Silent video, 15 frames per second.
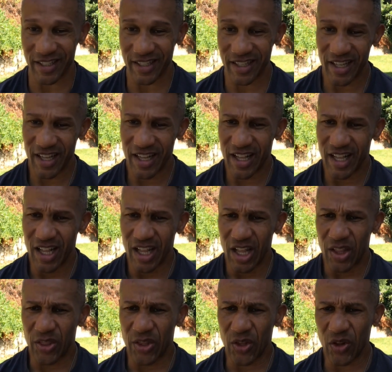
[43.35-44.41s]
The only thing of
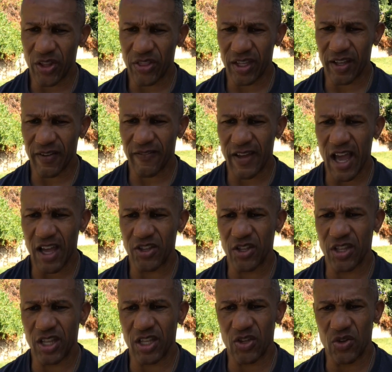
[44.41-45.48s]
value that you
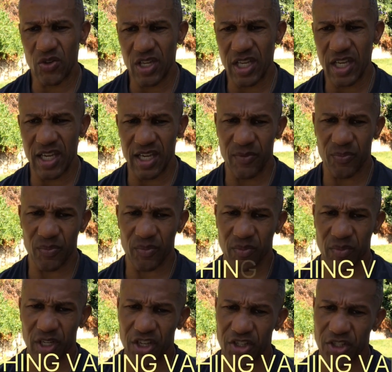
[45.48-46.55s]
need is your phone.
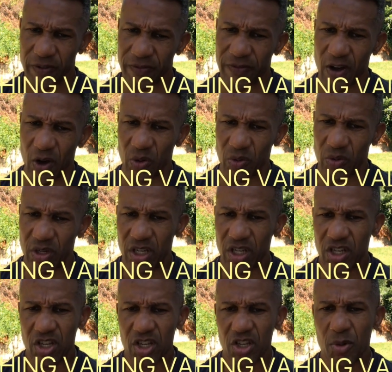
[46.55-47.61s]
You may want to
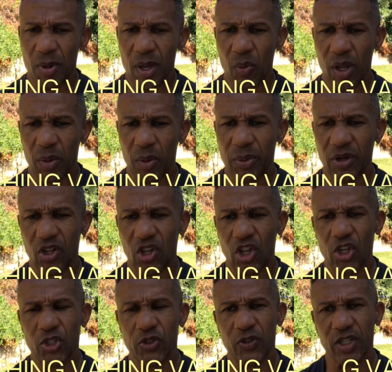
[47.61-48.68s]
bring clothes for leaving the
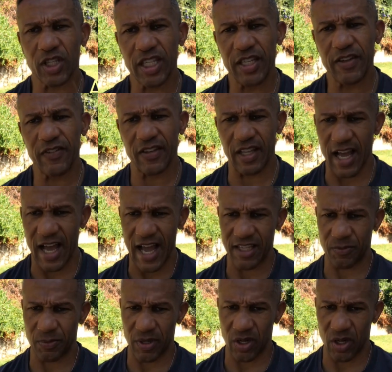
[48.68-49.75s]
hospital,
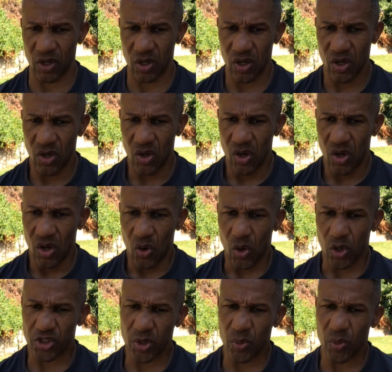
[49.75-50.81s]
or someone can
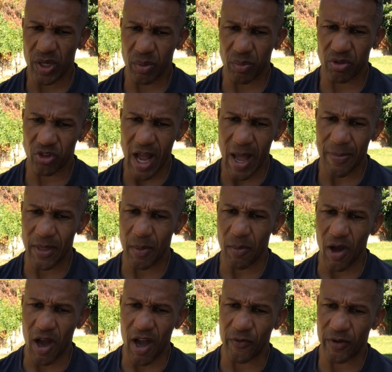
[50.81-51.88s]
drop them off when they
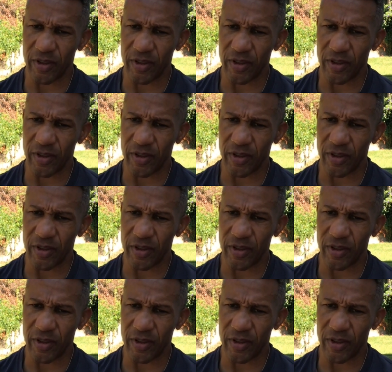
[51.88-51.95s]
visit.